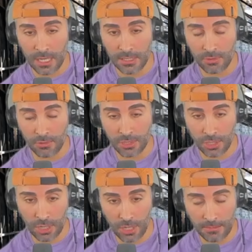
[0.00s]
torture
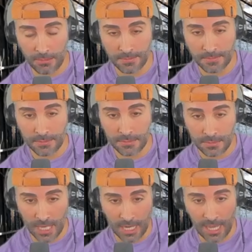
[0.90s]
her
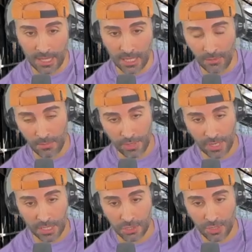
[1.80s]
and how they would bring
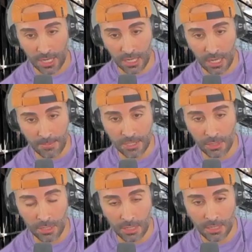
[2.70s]
a truck up to
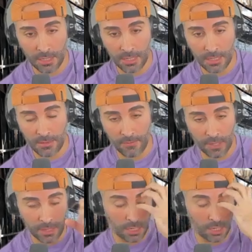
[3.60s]
her
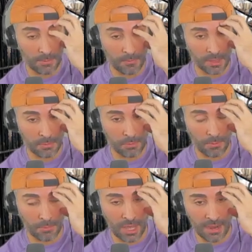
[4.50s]
with
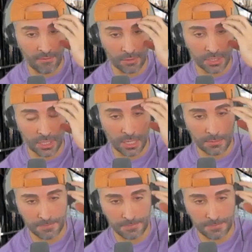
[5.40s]
blindfolds on,